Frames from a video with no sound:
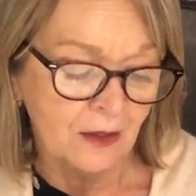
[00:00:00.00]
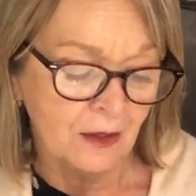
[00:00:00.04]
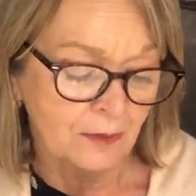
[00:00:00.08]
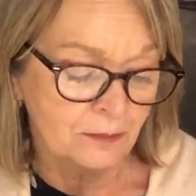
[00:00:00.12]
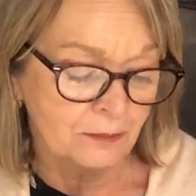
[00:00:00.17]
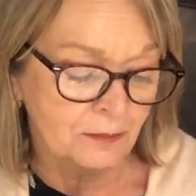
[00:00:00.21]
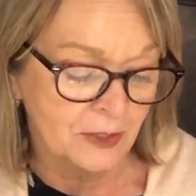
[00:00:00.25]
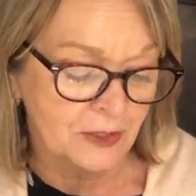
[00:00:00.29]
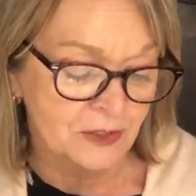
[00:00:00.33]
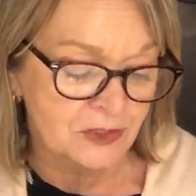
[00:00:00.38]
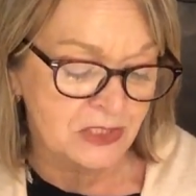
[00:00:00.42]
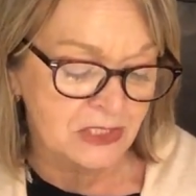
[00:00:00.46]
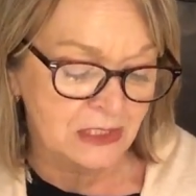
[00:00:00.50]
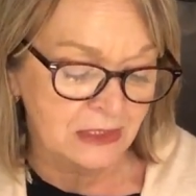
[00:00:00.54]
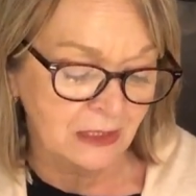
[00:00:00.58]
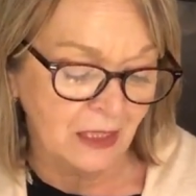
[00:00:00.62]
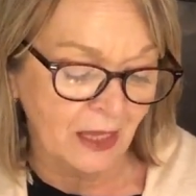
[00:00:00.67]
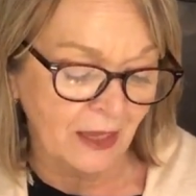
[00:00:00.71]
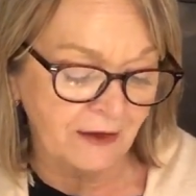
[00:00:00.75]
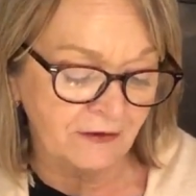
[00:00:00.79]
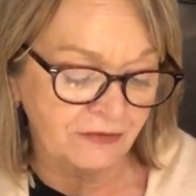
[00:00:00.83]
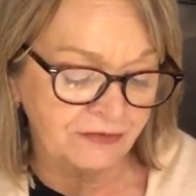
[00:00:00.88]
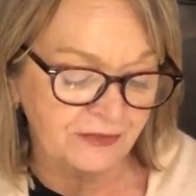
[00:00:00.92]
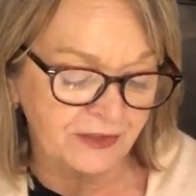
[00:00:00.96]
most
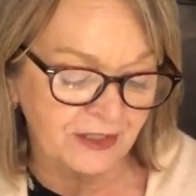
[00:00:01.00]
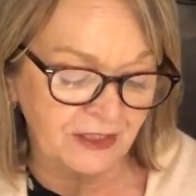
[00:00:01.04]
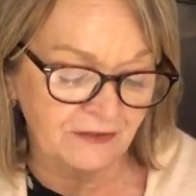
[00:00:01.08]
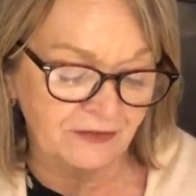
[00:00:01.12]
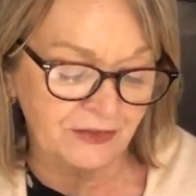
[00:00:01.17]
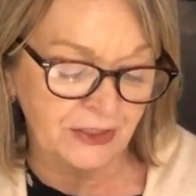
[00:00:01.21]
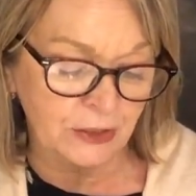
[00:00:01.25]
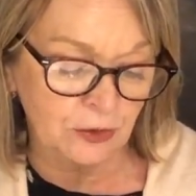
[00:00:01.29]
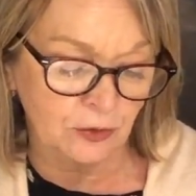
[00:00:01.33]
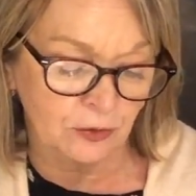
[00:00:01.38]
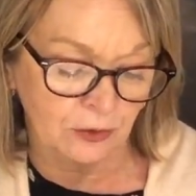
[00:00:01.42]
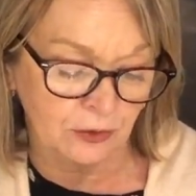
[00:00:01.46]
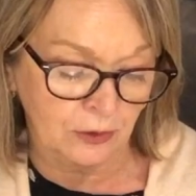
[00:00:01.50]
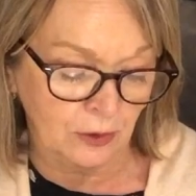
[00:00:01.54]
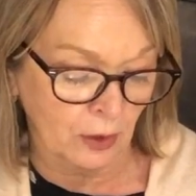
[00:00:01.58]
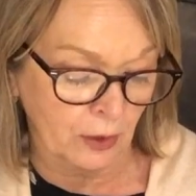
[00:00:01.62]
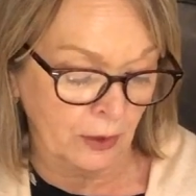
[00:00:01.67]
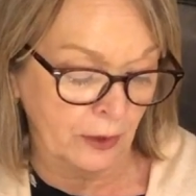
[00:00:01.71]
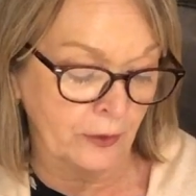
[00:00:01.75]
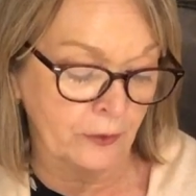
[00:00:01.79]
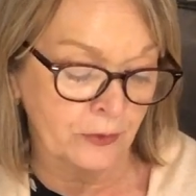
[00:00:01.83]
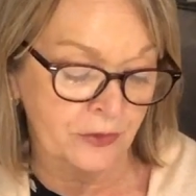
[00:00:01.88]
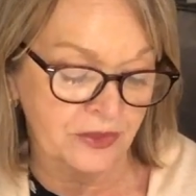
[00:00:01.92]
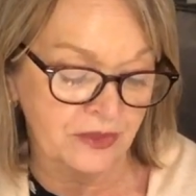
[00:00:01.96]
life-giving
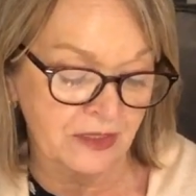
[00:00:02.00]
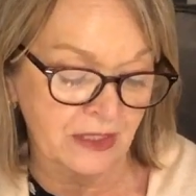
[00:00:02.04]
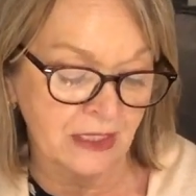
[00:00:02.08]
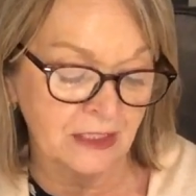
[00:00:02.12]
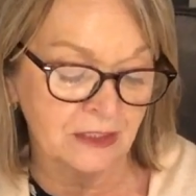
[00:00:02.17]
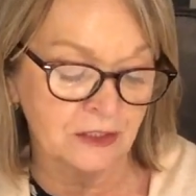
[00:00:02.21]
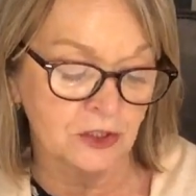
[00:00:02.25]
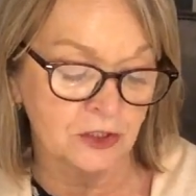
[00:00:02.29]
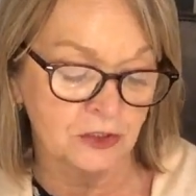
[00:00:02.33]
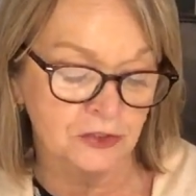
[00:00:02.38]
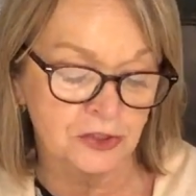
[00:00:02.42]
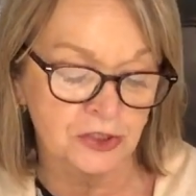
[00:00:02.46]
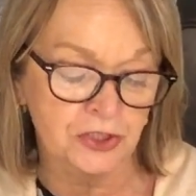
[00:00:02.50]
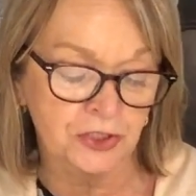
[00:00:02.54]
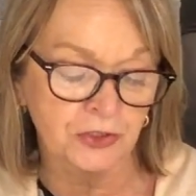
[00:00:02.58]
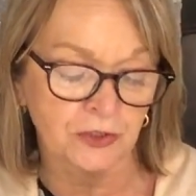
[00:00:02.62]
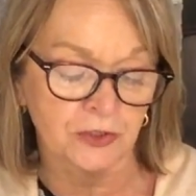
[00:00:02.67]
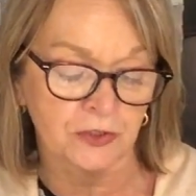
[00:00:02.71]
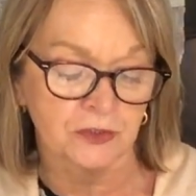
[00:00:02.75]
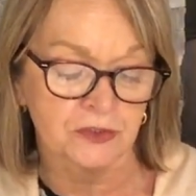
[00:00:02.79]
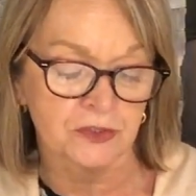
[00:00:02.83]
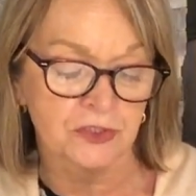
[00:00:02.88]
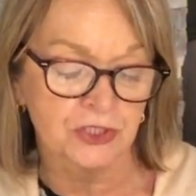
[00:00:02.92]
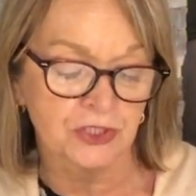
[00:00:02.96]
growth in your
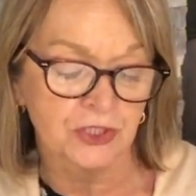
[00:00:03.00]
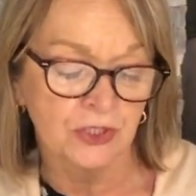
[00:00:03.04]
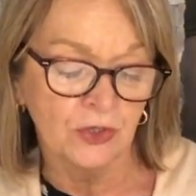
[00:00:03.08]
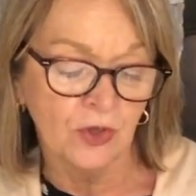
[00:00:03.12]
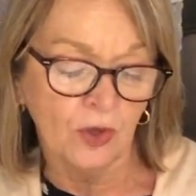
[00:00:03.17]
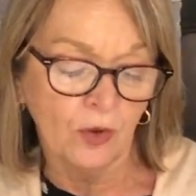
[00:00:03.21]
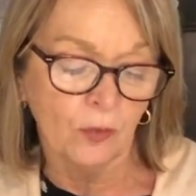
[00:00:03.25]
church